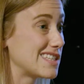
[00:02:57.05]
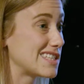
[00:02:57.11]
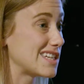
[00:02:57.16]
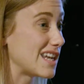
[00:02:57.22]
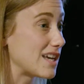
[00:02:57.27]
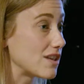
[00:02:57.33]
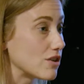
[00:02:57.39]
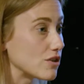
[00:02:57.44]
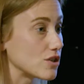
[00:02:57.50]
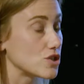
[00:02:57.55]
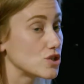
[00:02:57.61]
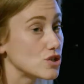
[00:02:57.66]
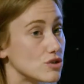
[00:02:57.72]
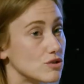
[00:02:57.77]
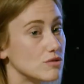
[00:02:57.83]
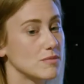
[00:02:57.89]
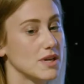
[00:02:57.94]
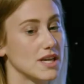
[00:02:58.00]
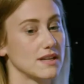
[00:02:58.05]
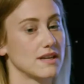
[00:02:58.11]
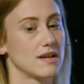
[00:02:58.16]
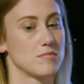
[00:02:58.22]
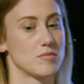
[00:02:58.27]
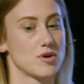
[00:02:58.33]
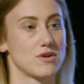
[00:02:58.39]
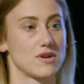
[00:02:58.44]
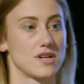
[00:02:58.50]
Today, there are two main
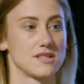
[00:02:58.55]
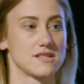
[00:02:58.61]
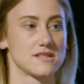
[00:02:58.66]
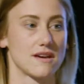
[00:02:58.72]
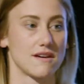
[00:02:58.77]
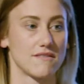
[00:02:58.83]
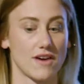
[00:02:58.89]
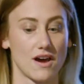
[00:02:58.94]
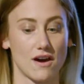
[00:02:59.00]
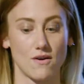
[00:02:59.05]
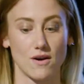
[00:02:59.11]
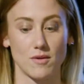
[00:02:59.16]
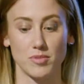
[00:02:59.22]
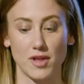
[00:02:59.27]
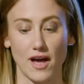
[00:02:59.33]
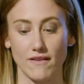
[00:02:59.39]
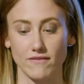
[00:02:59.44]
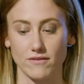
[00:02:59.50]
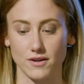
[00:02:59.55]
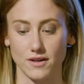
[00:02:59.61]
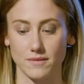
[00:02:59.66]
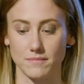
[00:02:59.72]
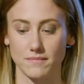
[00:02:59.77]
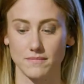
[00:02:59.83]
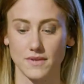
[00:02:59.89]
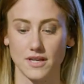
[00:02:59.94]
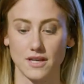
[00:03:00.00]
components of our
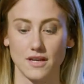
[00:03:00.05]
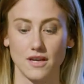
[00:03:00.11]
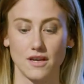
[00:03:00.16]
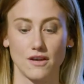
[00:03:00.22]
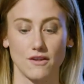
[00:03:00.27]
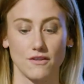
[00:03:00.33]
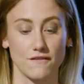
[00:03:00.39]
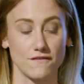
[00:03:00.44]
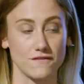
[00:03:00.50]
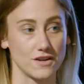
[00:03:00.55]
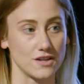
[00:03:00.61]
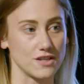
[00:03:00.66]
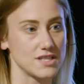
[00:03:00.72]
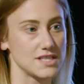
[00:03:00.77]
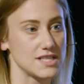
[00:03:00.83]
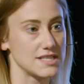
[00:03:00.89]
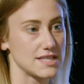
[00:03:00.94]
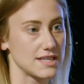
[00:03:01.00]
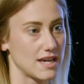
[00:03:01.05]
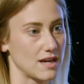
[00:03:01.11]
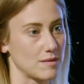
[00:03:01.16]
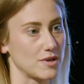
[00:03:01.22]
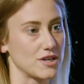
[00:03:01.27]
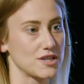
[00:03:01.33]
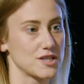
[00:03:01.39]
platform. The first is the camera